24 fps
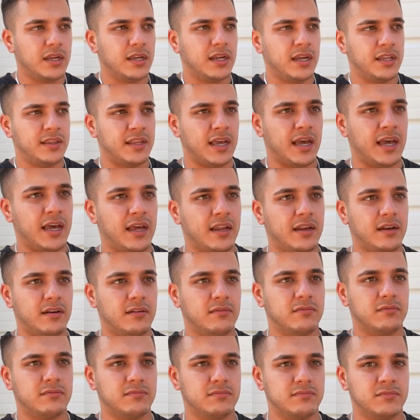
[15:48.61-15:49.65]
and then
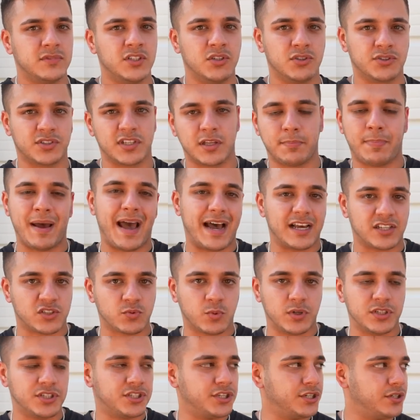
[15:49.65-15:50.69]
usually the past
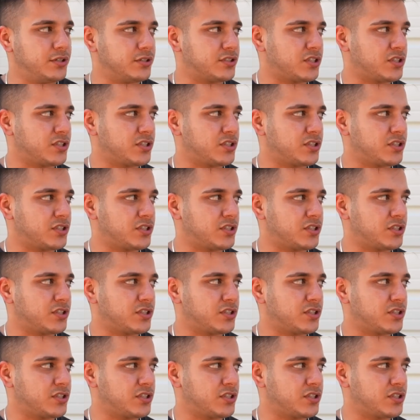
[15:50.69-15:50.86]
one too.